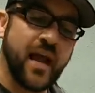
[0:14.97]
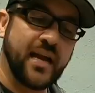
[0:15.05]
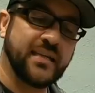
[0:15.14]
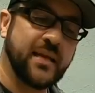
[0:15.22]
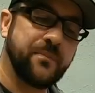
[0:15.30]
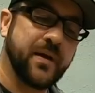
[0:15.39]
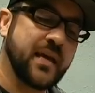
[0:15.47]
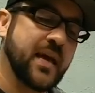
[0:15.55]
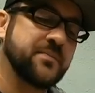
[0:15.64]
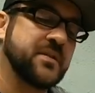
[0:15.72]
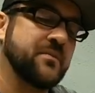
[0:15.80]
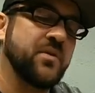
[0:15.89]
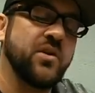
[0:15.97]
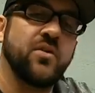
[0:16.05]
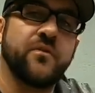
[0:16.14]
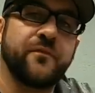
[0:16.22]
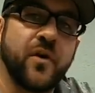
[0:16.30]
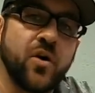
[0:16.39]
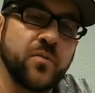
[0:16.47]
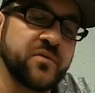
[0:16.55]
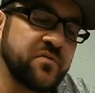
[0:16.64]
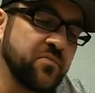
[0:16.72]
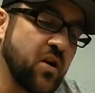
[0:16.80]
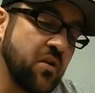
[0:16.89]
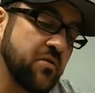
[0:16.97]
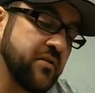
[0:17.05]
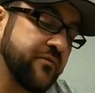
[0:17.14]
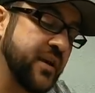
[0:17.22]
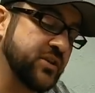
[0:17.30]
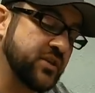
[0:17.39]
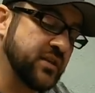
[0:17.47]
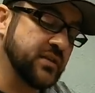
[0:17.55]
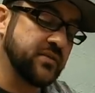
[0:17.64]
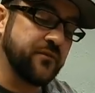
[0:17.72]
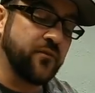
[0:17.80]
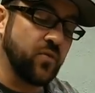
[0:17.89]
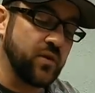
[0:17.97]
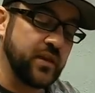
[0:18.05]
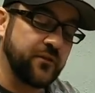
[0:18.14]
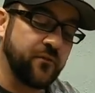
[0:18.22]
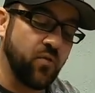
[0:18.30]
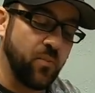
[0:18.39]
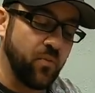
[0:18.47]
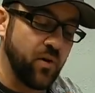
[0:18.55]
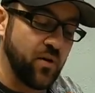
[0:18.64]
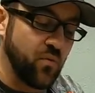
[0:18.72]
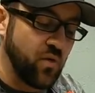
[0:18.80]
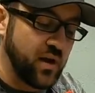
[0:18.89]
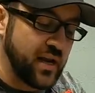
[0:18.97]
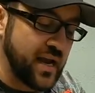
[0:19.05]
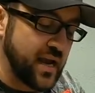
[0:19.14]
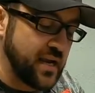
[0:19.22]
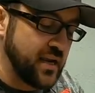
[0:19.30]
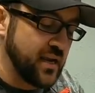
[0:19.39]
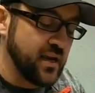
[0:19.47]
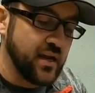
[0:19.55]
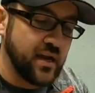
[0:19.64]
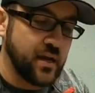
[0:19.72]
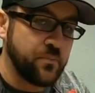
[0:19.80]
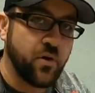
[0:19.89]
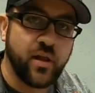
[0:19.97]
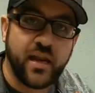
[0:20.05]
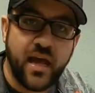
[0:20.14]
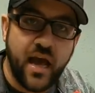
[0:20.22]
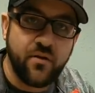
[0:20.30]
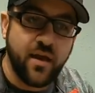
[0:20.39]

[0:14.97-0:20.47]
I did pick up some new foams from Crawler Innovations for these 4.19 ProLine high